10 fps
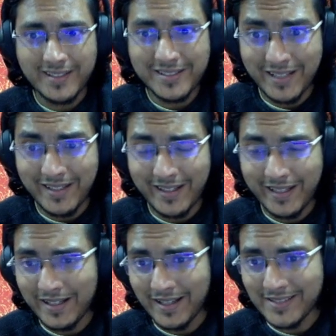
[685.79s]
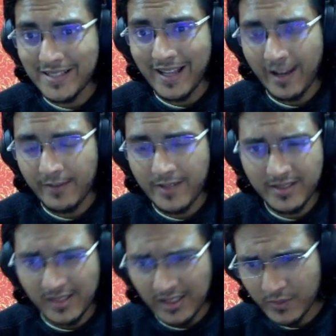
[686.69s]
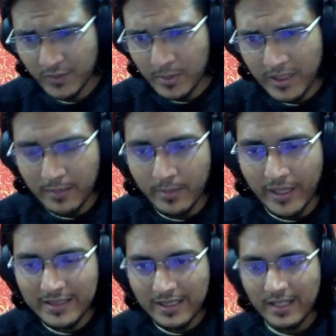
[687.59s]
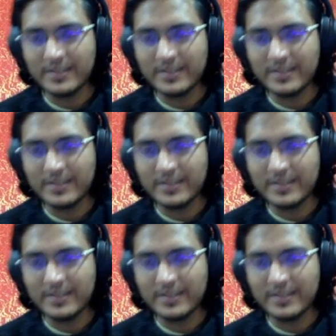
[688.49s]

this entity class, as I have discussed, will be the base class